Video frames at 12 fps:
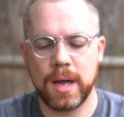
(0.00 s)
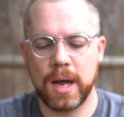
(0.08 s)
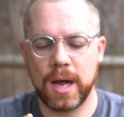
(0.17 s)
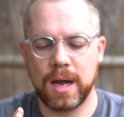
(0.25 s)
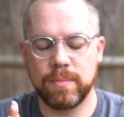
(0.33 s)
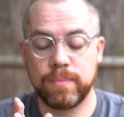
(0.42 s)

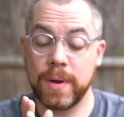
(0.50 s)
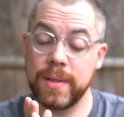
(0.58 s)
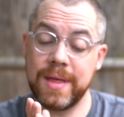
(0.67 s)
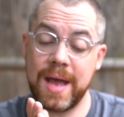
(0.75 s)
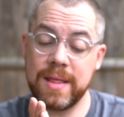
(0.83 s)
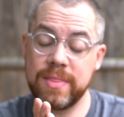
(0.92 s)

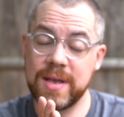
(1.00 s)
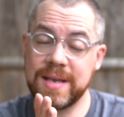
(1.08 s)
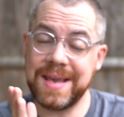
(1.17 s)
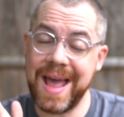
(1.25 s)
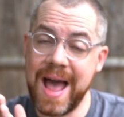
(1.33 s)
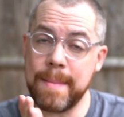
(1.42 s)
but that the
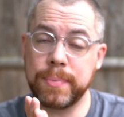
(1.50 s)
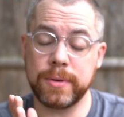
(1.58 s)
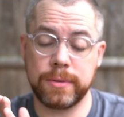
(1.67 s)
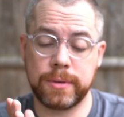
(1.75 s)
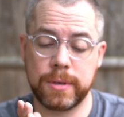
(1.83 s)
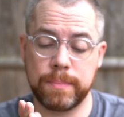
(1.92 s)
gap
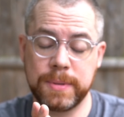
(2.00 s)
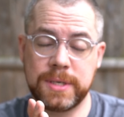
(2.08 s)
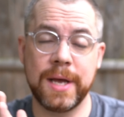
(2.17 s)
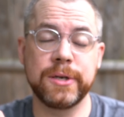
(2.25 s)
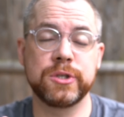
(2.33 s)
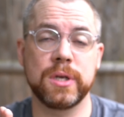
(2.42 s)
could
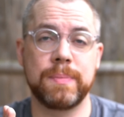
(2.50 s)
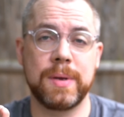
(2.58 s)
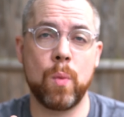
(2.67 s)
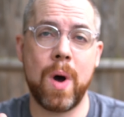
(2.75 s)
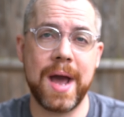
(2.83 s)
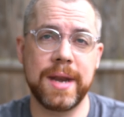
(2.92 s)
potentially be
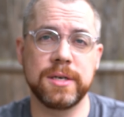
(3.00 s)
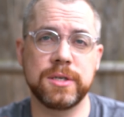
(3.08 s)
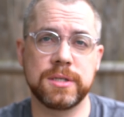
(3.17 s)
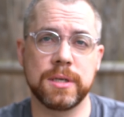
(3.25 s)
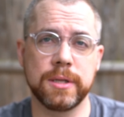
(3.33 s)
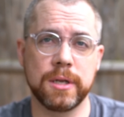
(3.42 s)
widened
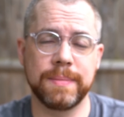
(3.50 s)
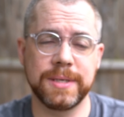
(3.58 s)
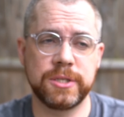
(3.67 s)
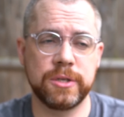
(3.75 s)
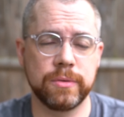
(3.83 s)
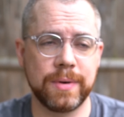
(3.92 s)
just a little bit too.